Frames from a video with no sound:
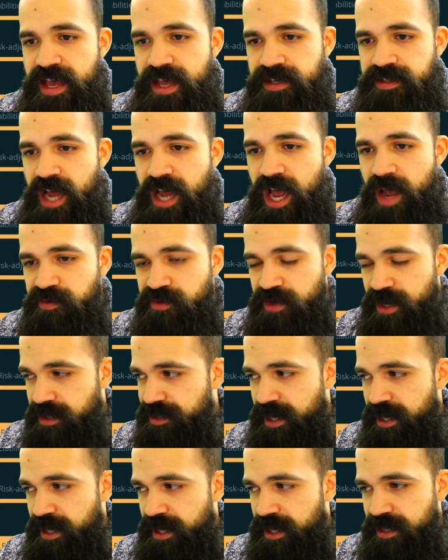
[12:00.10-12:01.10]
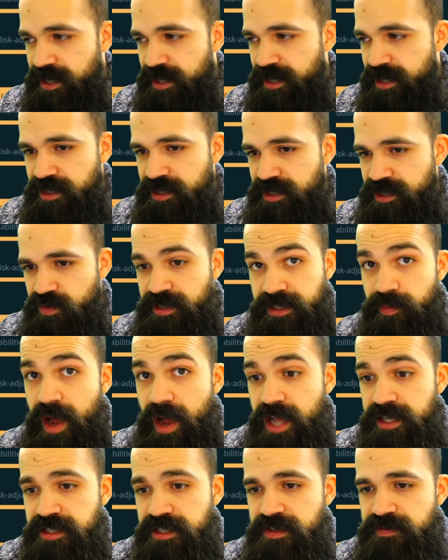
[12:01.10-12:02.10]
top transaction, which is like the
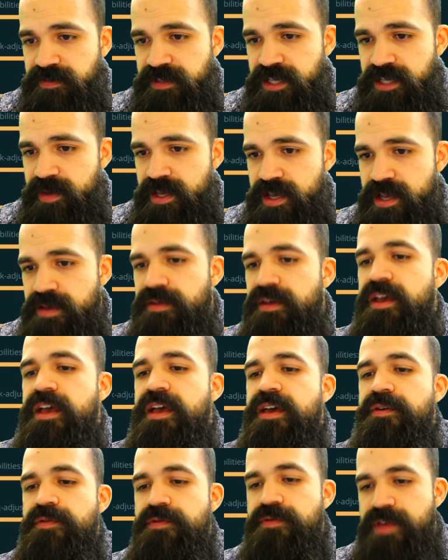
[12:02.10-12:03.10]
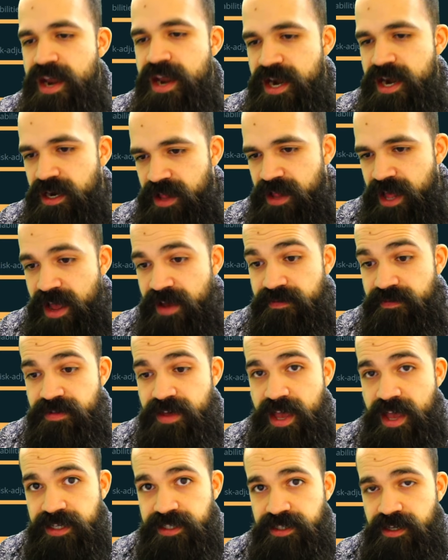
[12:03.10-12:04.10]
deposit of CBE. Then it'll have
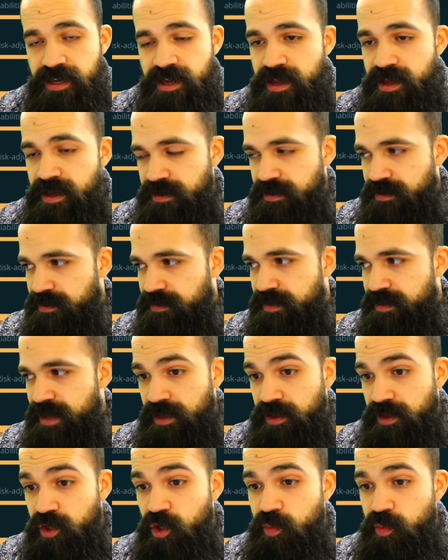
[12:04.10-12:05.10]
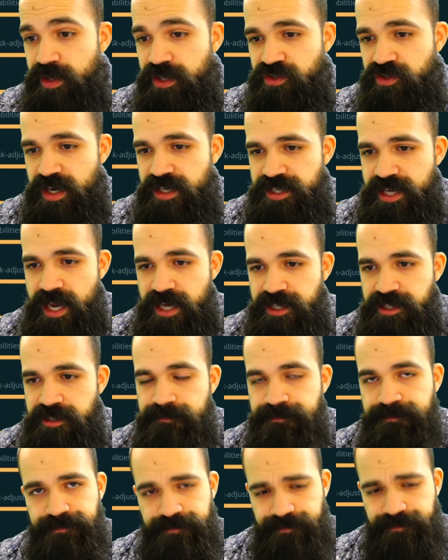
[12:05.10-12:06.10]
that, uh, that looping
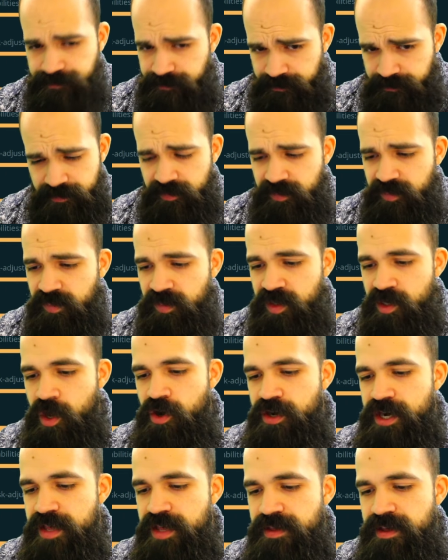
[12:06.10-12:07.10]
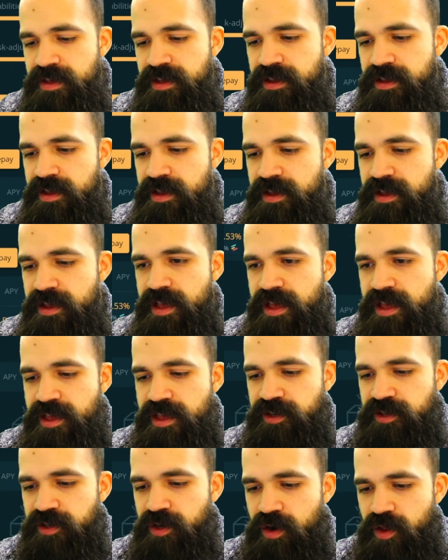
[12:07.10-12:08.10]
transaction underneath it. You
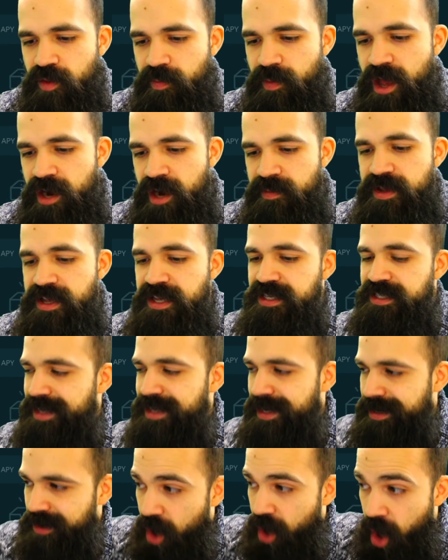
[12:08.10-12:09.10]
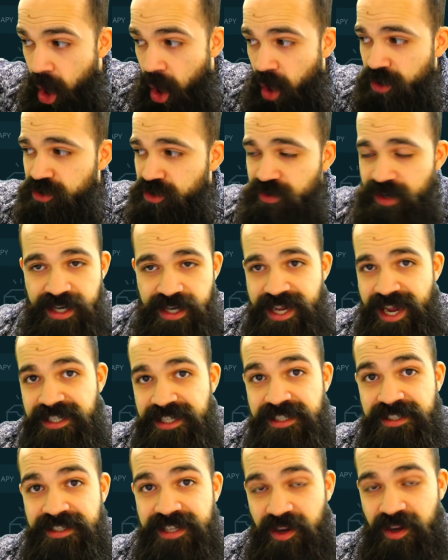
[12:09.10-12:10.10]
can go to the bottom, send all
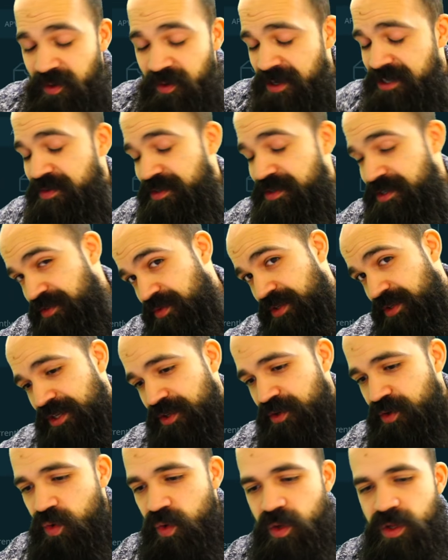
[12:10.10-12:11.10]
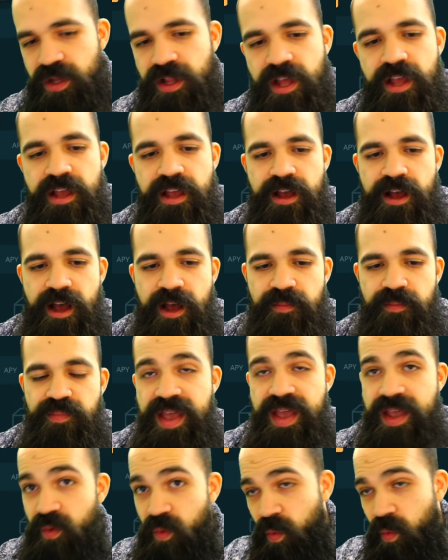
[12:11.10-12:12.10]
transactions at once, which is really cool. Um,
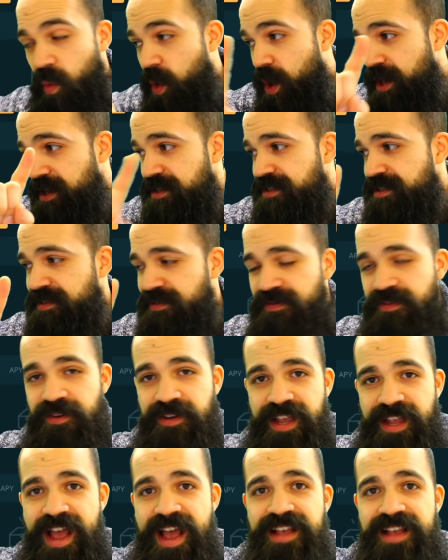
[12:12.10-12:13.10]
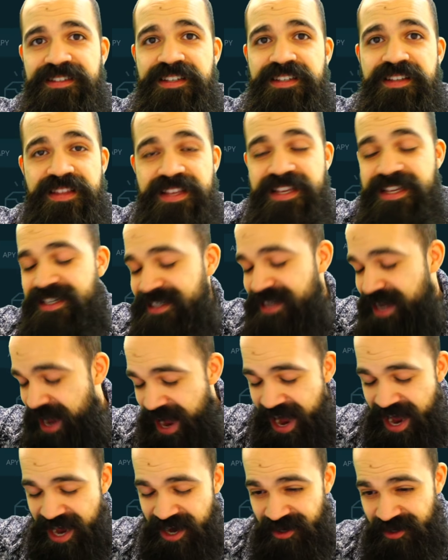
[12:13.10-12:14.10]
pay once for gas, the
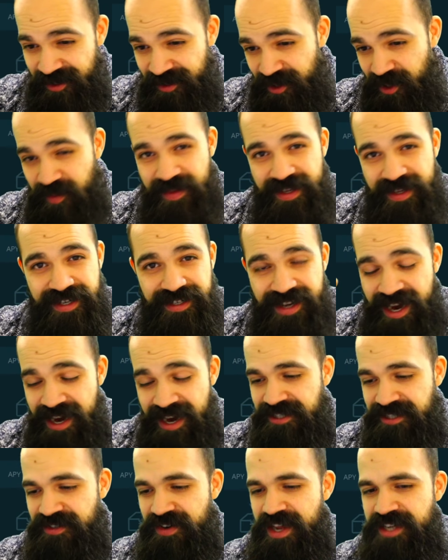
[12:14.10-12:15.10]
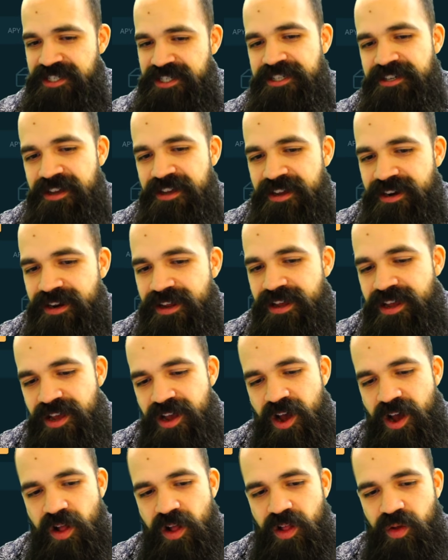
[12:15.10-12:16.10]
entire loop, the entire strategy done
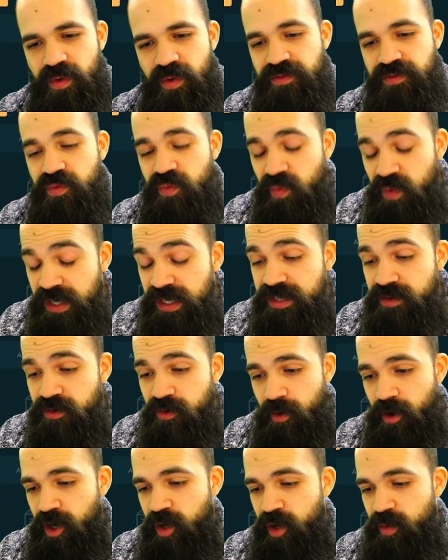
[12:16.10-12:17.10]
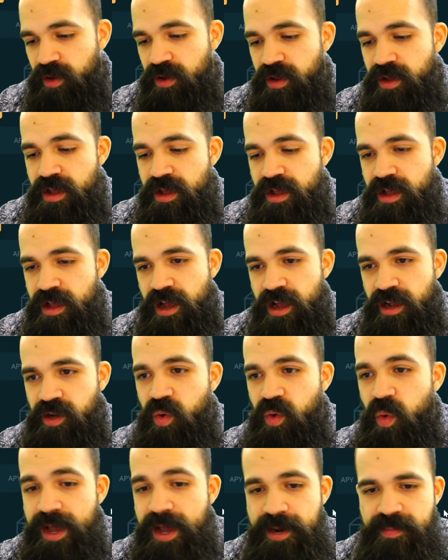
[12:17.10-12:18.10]
all at once. Really remarkable, uh,
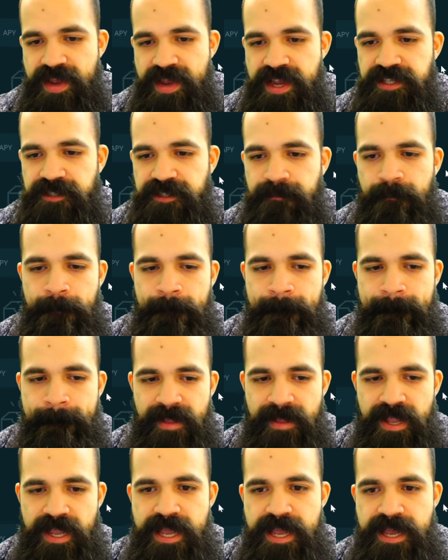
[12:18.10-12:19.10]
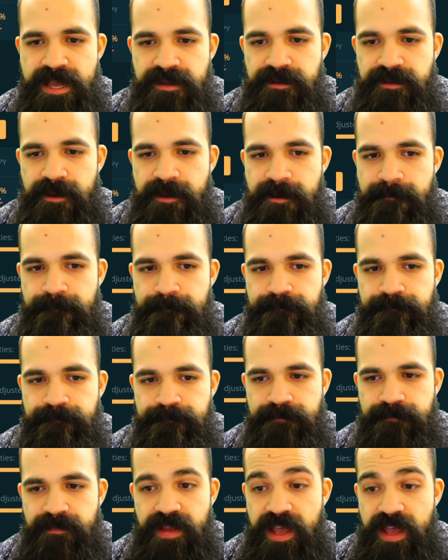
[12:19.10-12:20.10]
quite amazing, and um,
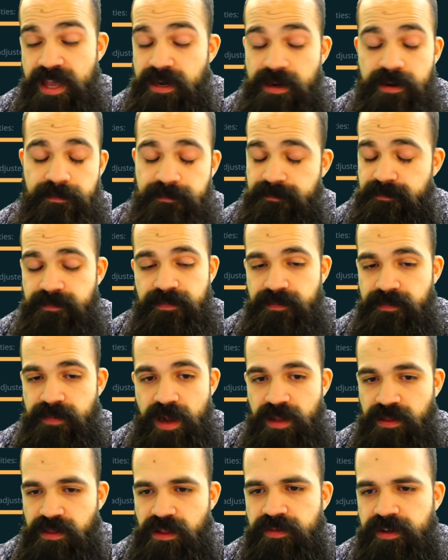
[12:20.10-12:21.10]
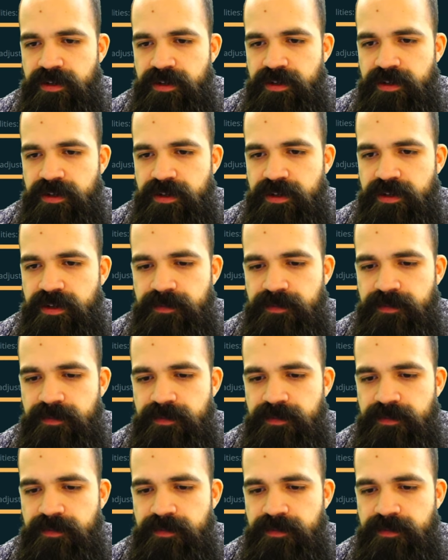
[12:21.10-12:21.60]
and I love it. So